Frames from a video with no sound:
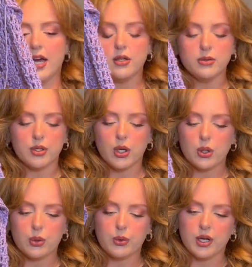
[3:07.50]
I don't
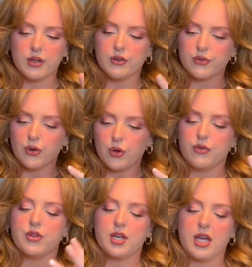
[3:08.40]
know if
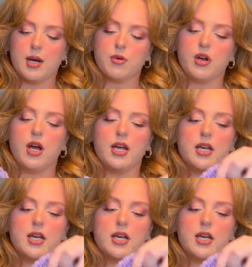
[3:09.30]
over the camera I